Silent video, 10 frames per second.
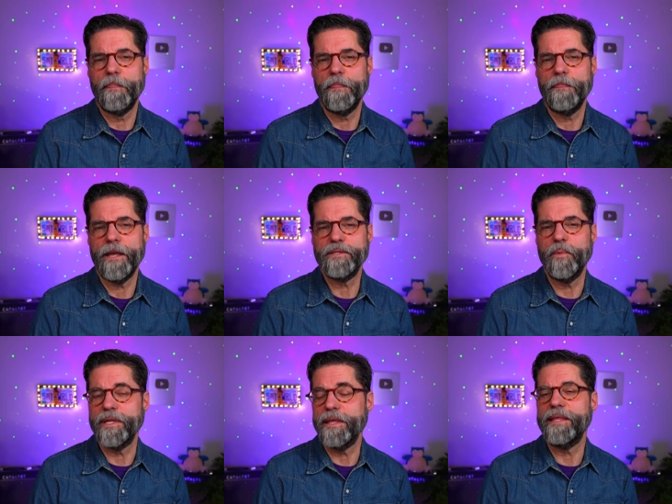That's
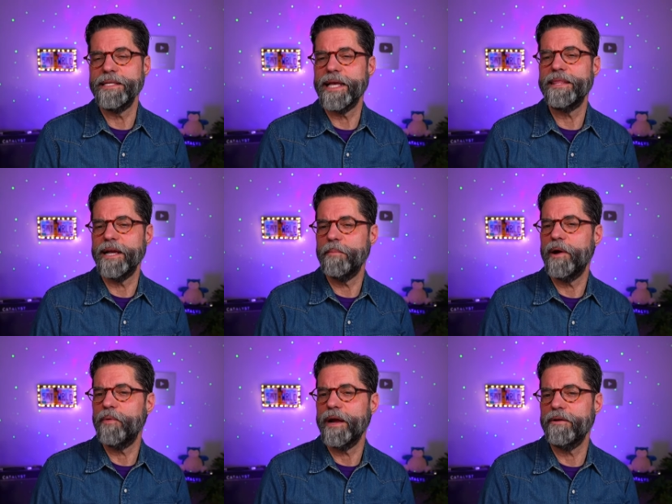one of the things I think
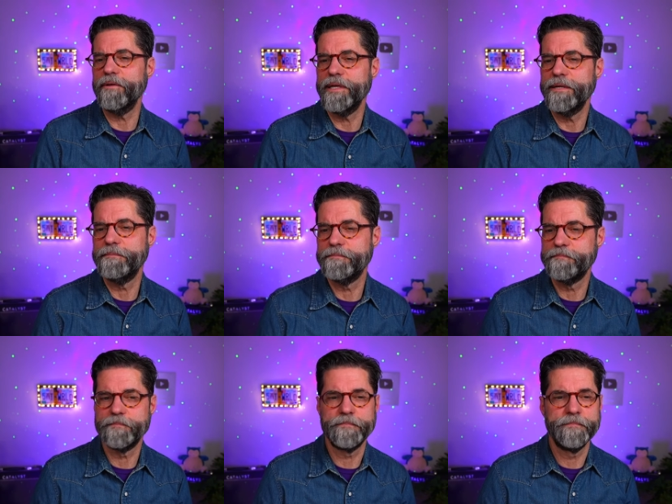about regularly.
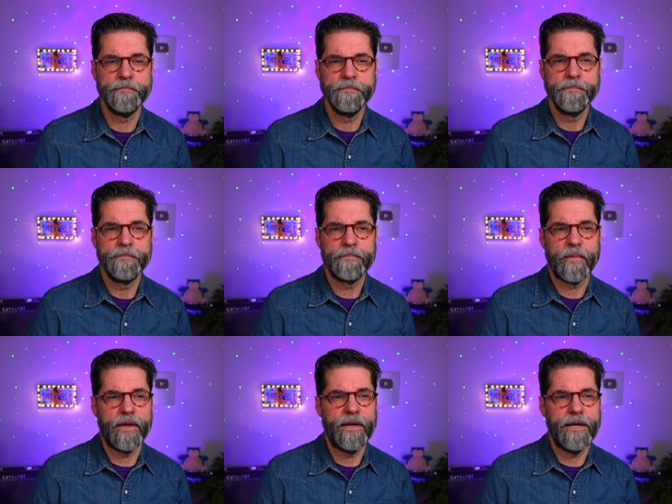
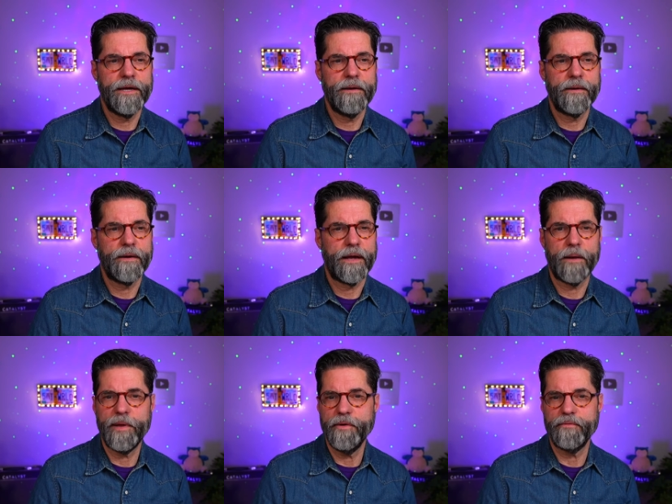How
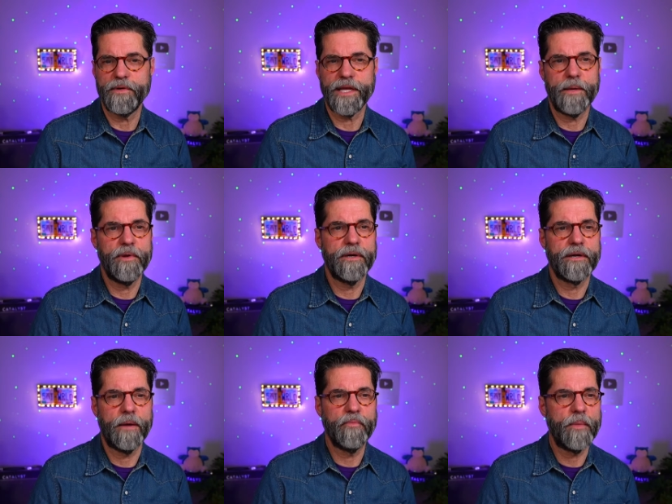am I doing for time
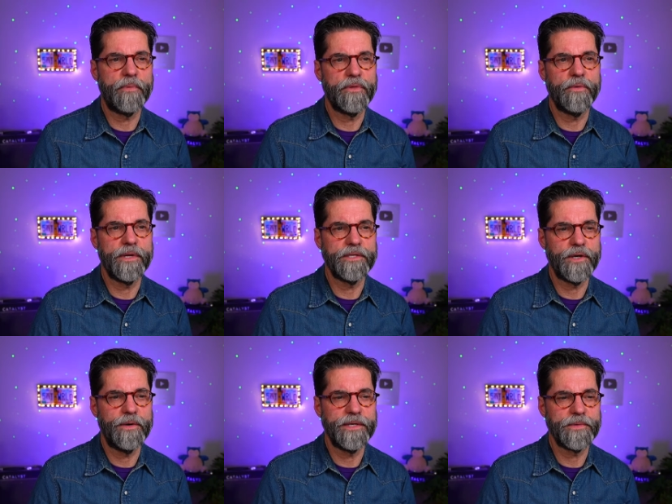here? I'm ripping through it as
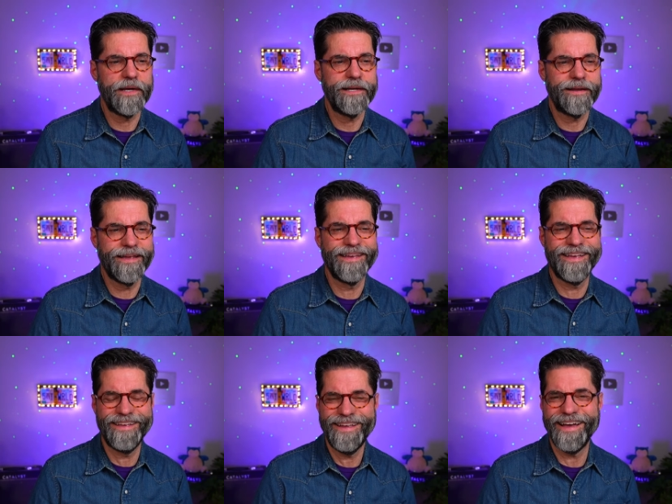always, right?
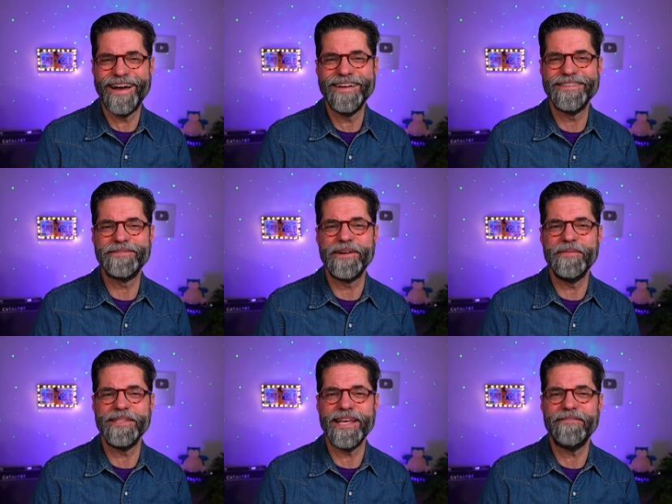Yeah, it's 20
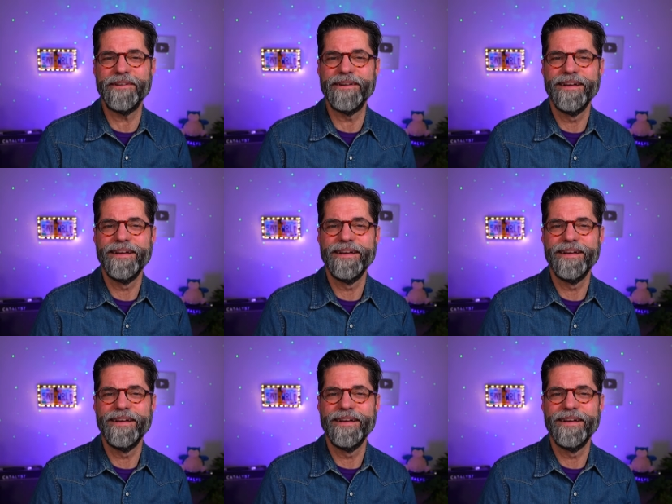minutes after.